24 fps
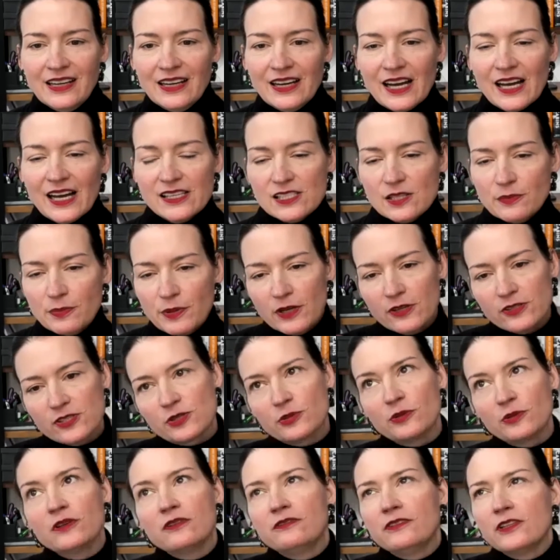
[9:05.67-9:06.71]
as opposed to
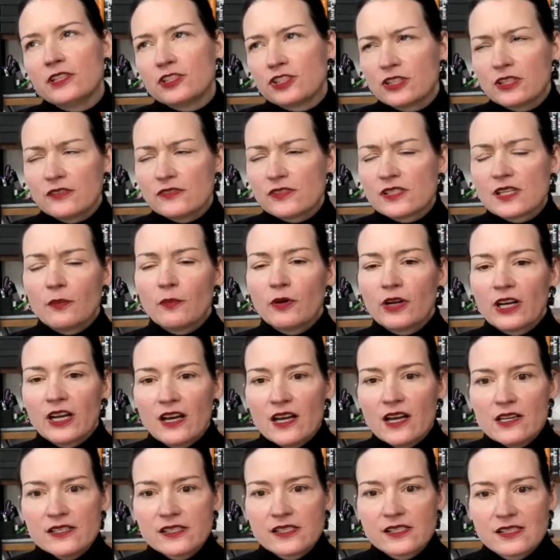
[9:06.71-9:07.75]
a vision of someone
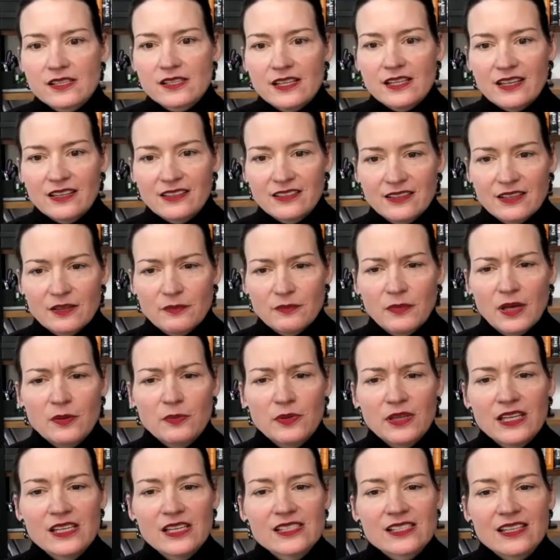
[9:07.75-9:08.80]
else that
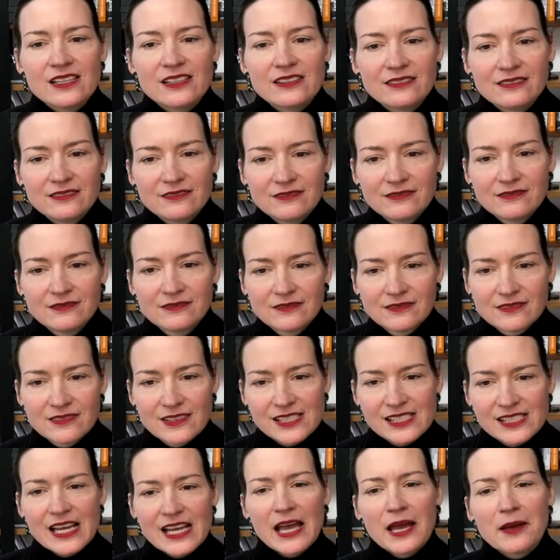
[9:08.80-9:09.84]
maybe isn't the
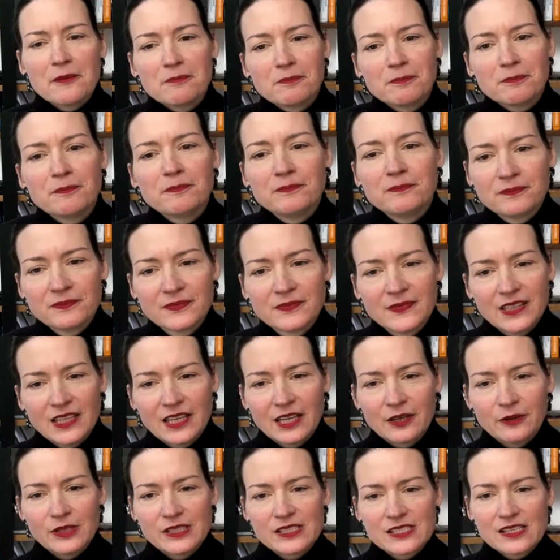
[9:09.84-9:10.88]
same.
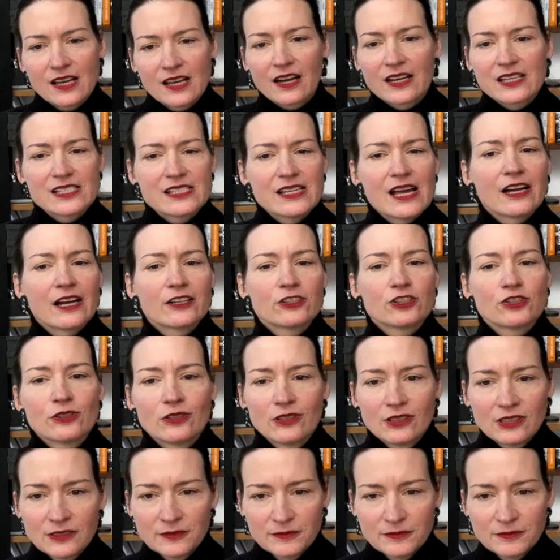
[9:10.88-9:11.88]
It's not as natural.